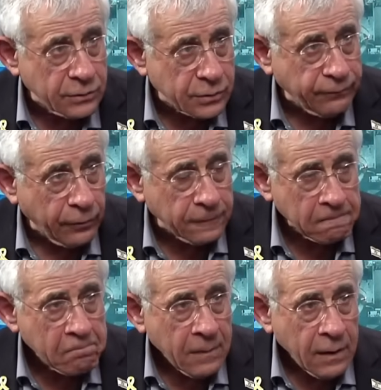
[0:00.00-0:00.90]
and so
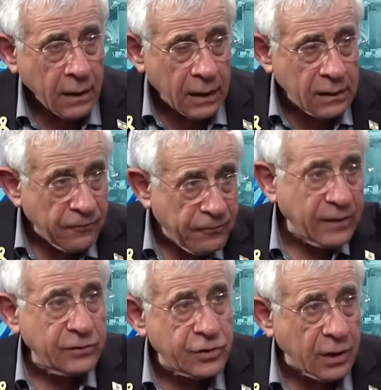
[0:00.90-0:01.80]
forth, and they
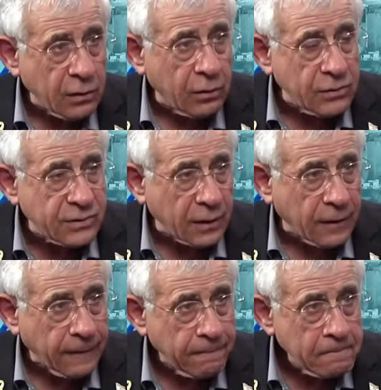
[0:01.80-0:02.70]
fight each other
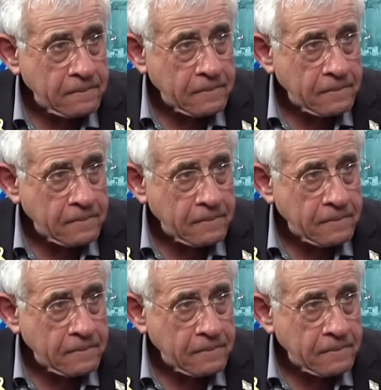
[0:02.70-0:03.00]
constantly.